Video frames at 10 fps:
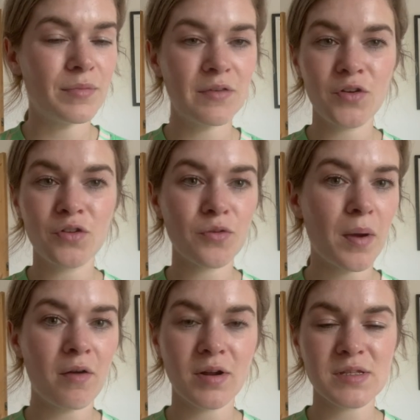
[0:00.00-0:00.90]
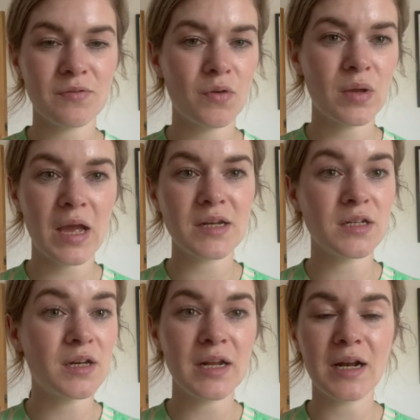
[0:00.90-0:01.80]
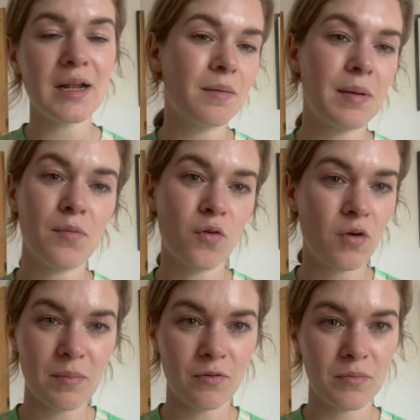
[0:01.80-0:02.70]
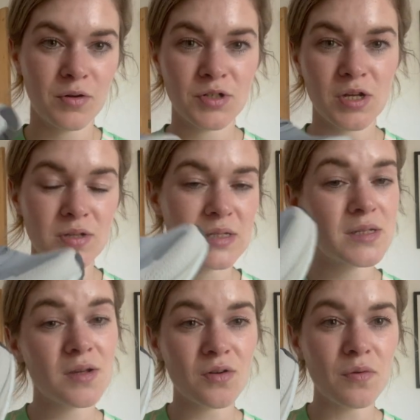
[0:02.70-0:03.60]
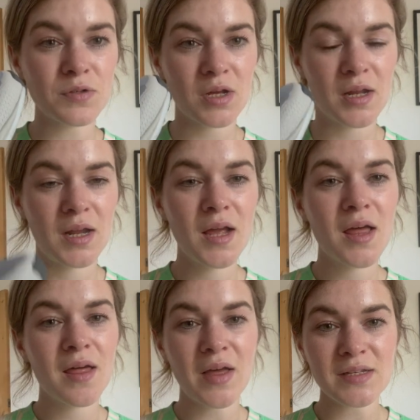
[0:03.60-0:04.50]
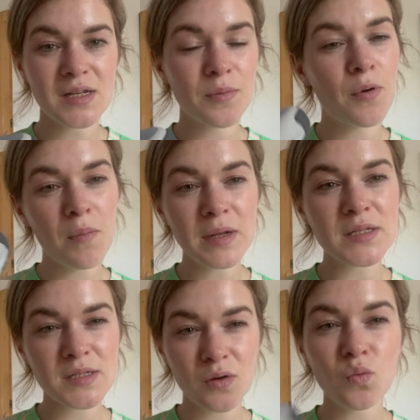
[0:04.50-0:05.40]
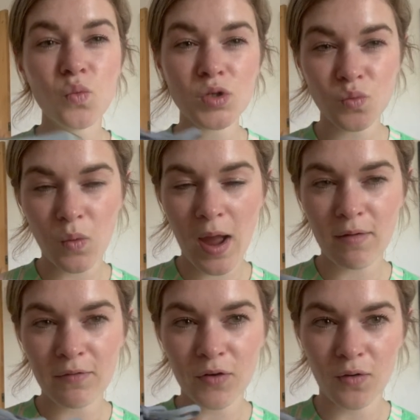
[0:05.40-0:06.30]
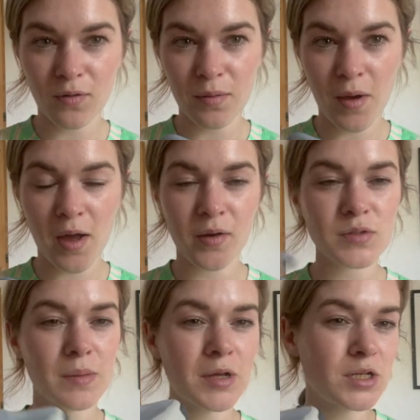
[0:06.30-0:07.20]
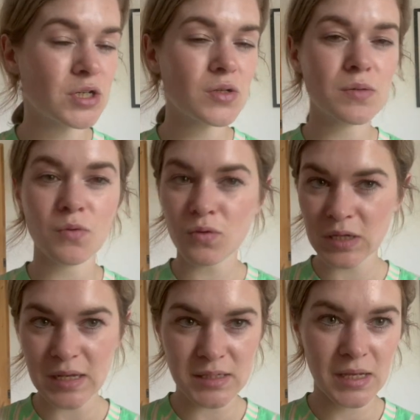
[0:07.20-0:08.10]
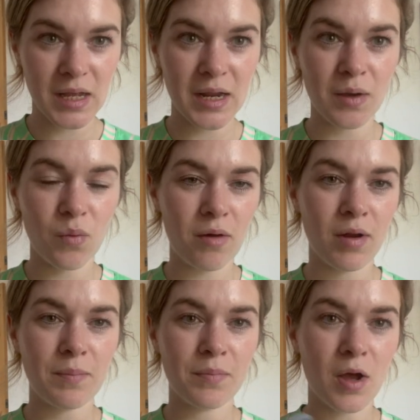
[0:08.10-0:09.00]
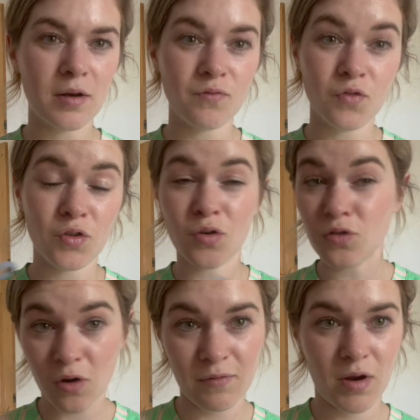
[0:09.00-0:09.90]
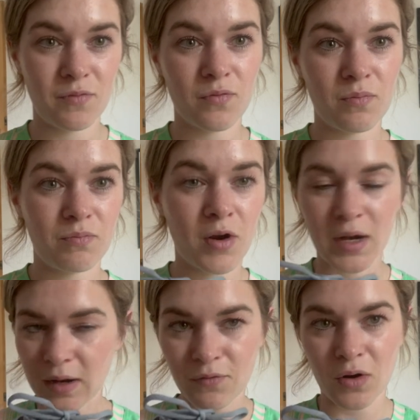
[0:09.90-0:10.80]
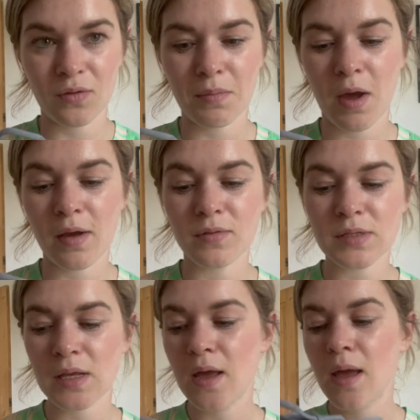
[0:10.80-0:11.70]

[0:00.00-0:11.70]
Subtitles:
If you do park runs every weekend and you need a little bit more grip from your shoes, it's a good option. That said, I probably still wouldn't wear it for longer miles. I'm going to do some more testing in it where I kind of do try and run in it for longer miles.